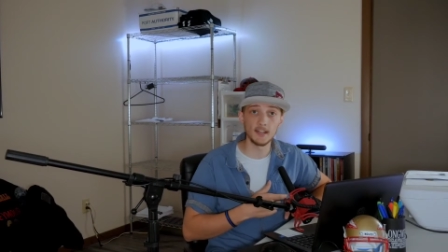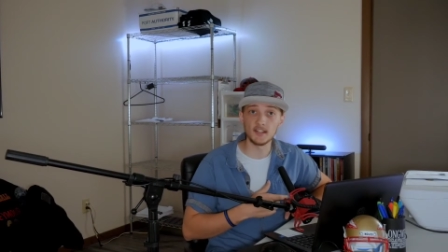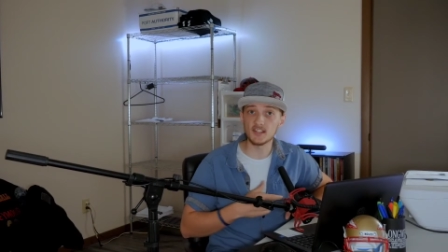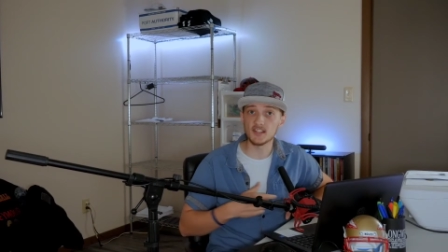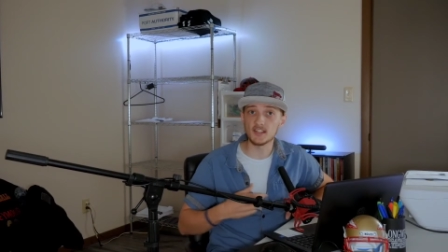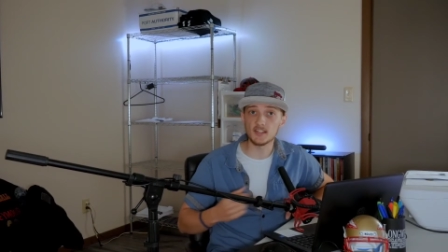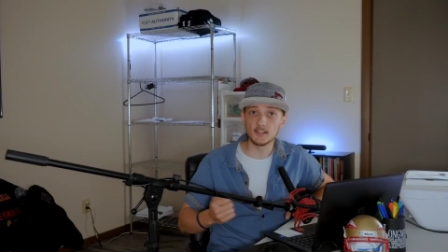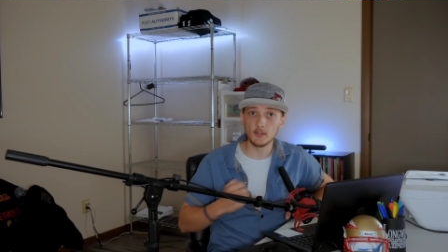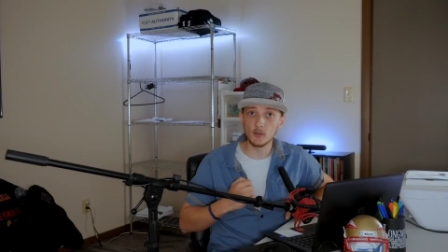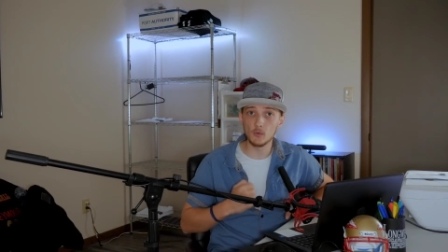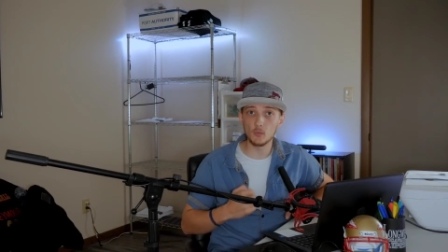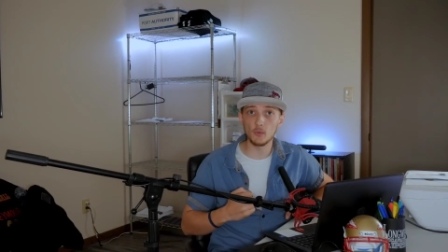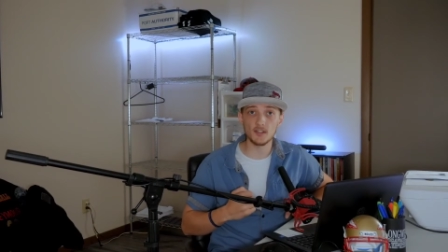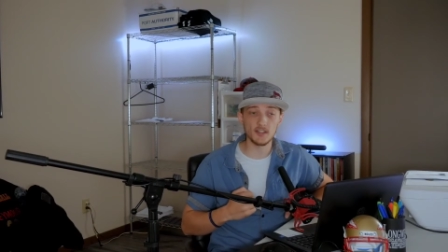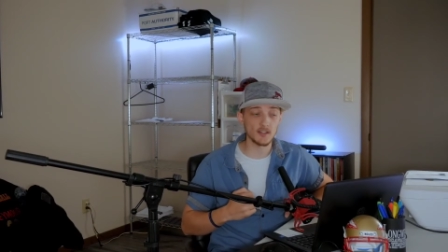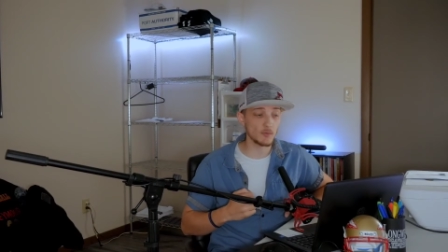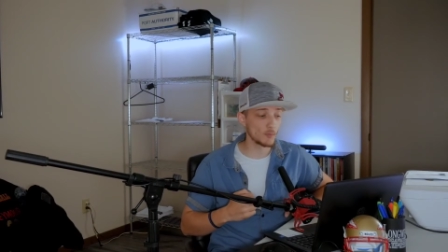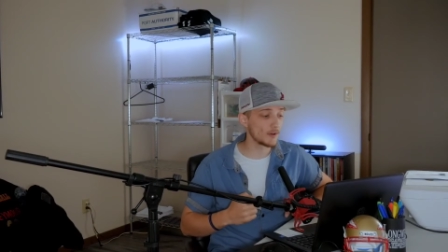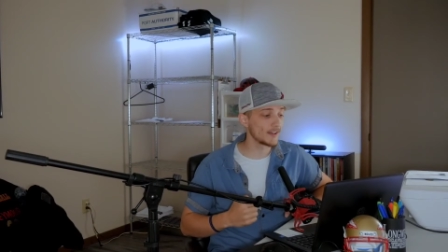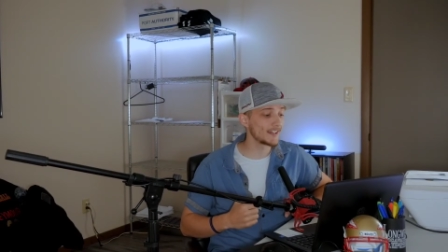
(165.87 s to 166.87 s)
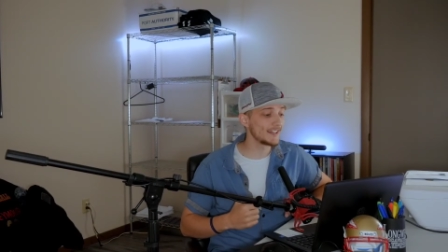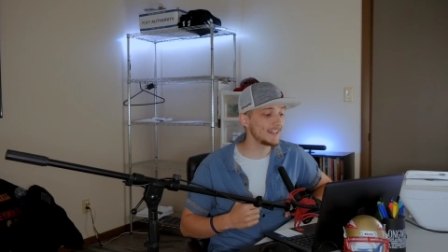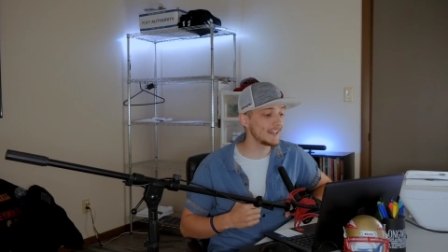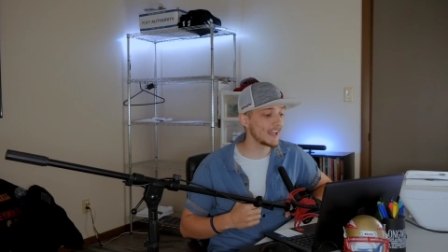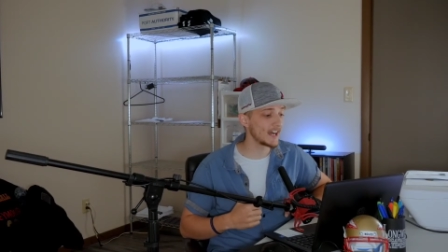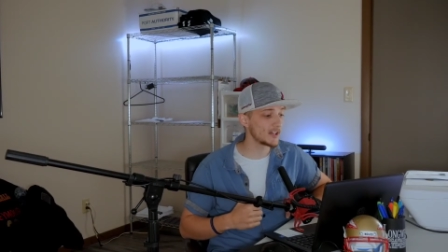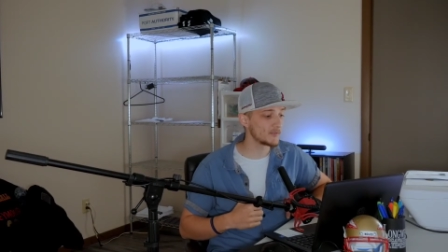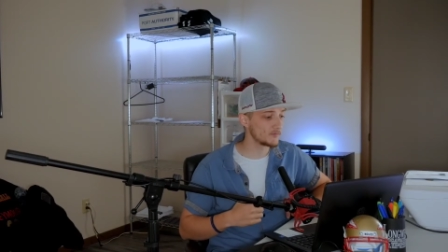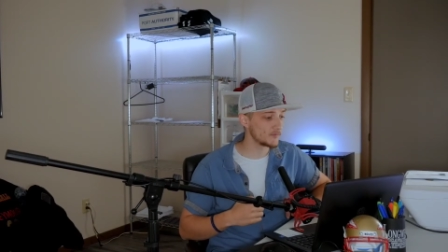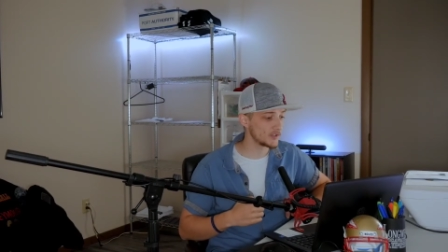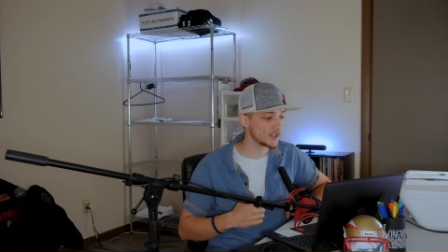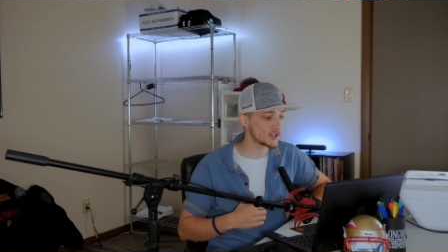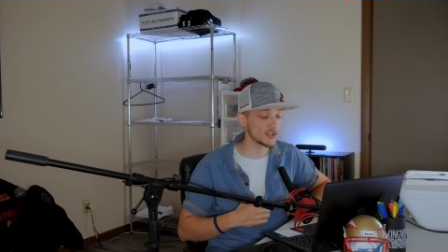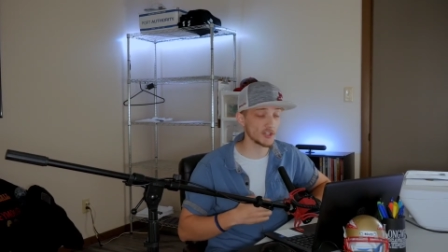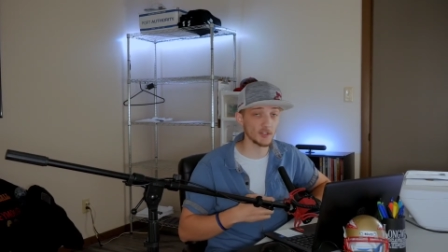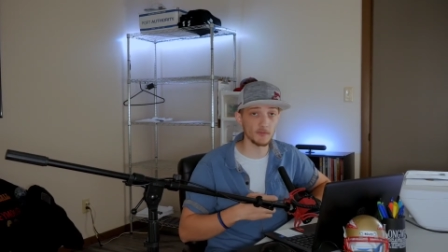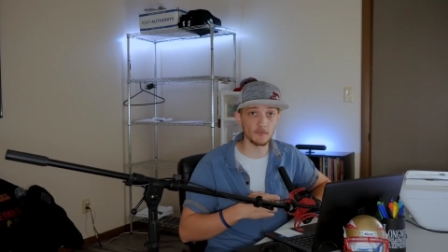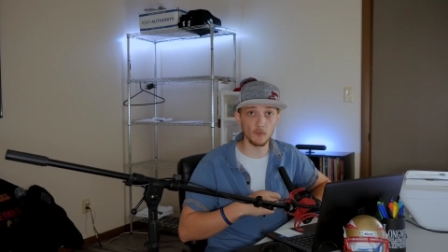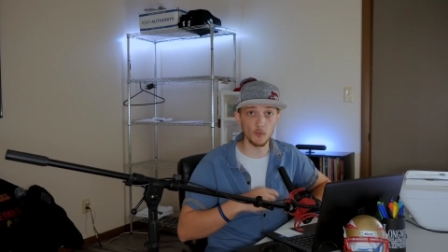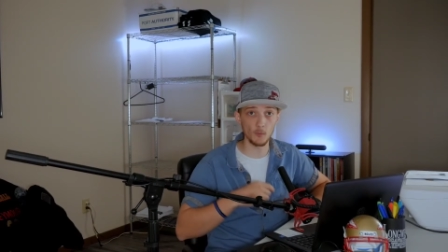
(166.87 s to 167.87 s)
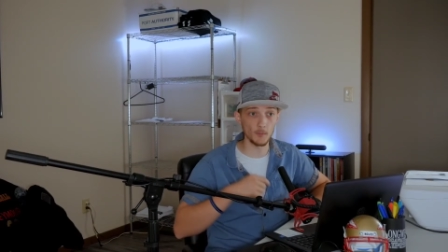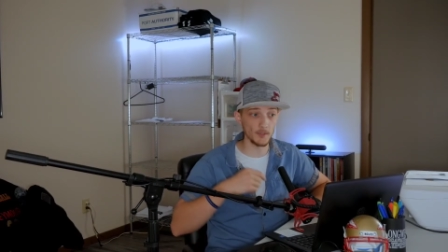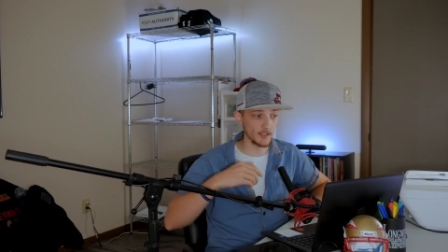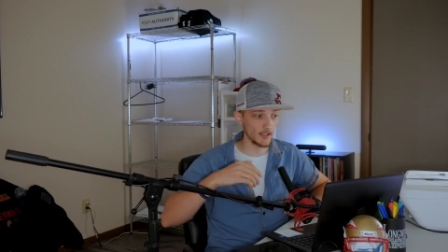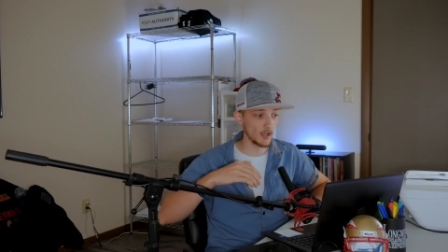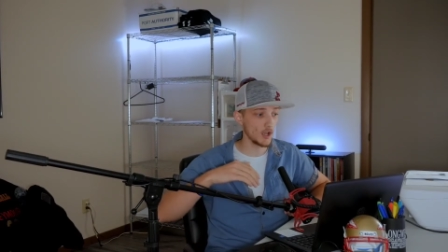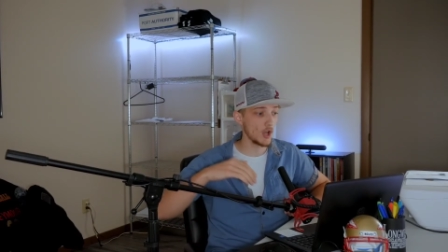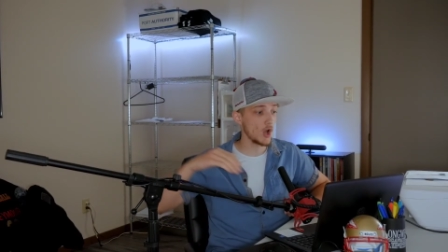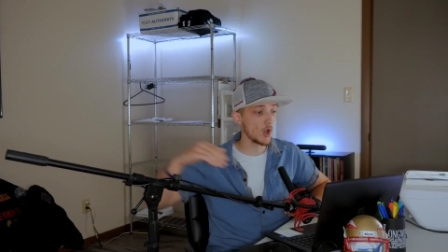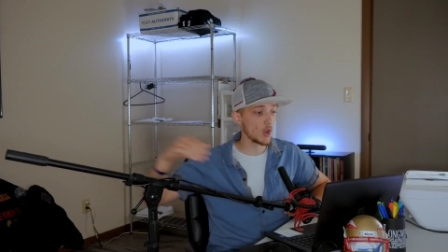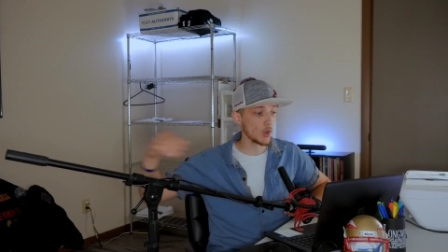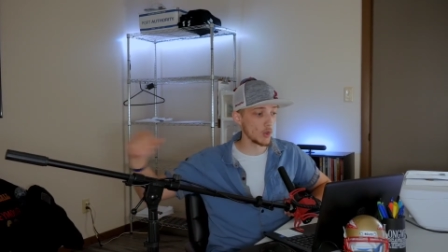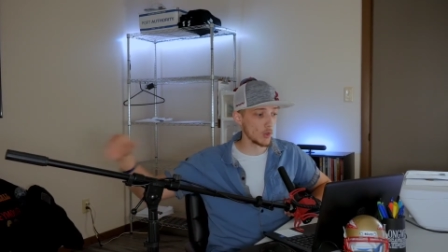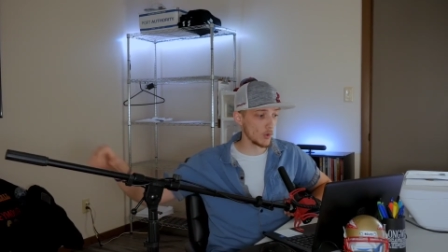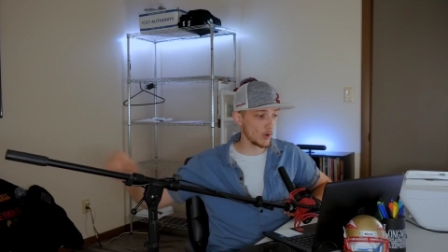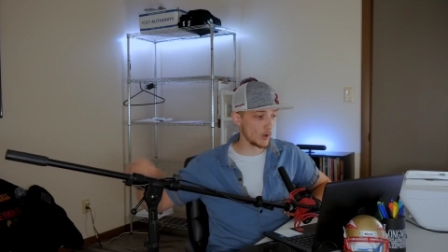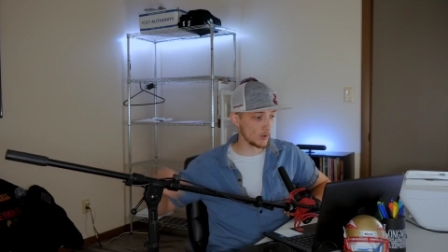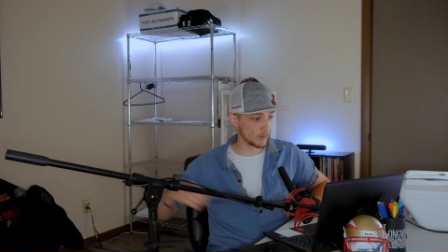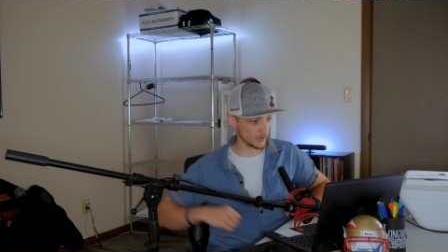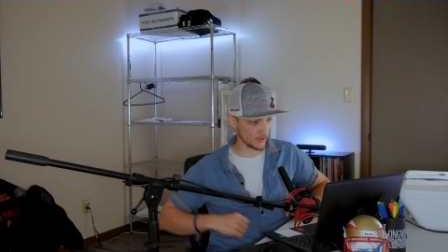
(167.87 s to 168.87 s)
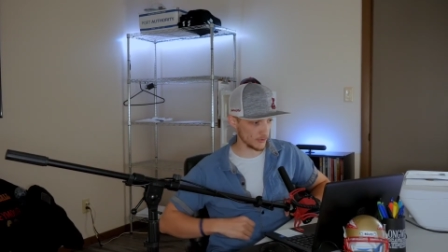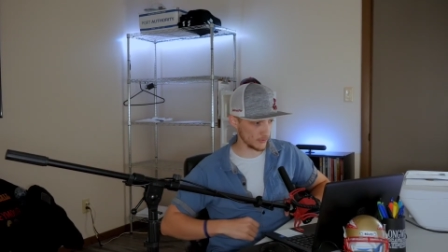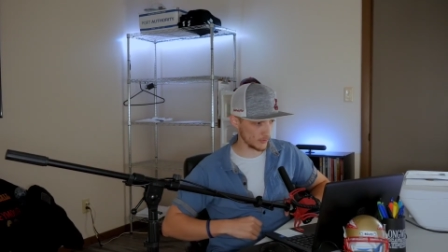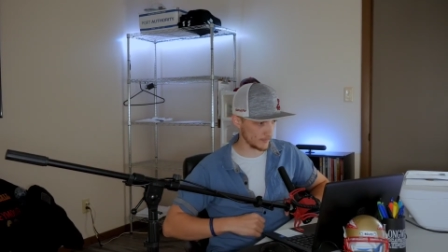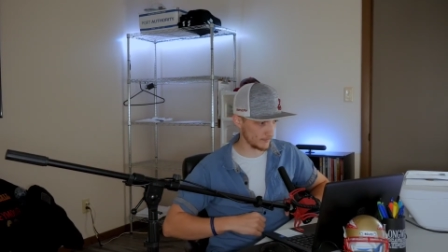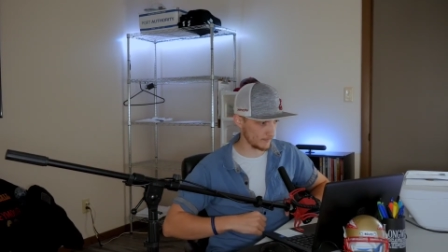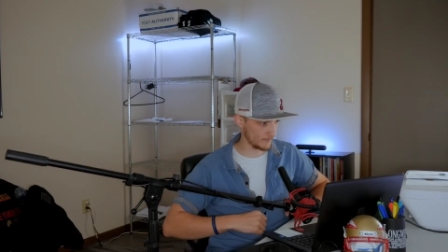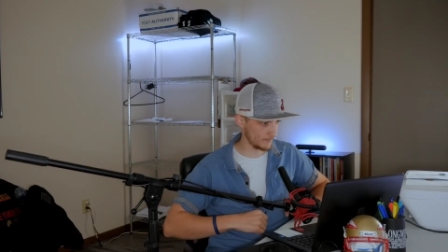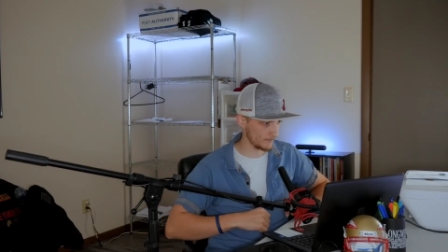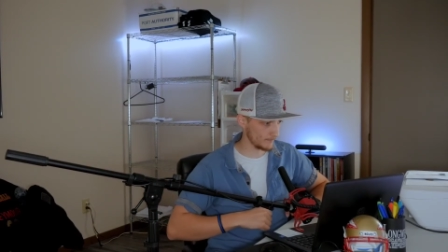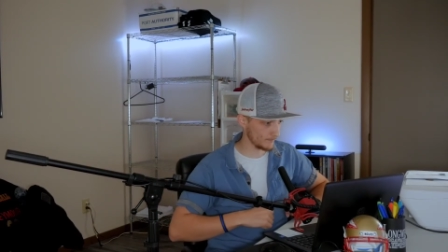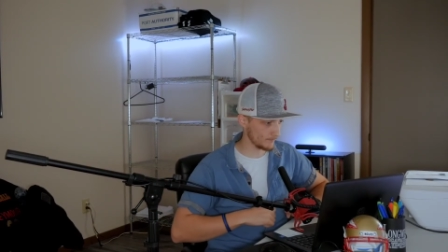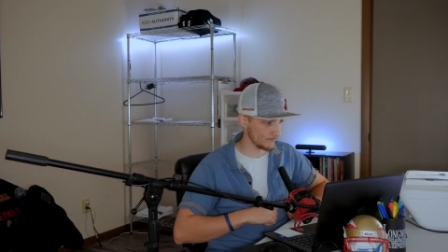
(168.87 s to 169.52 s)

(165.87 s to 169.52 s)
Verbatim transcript: it still wasn't what He had visioned for me long term.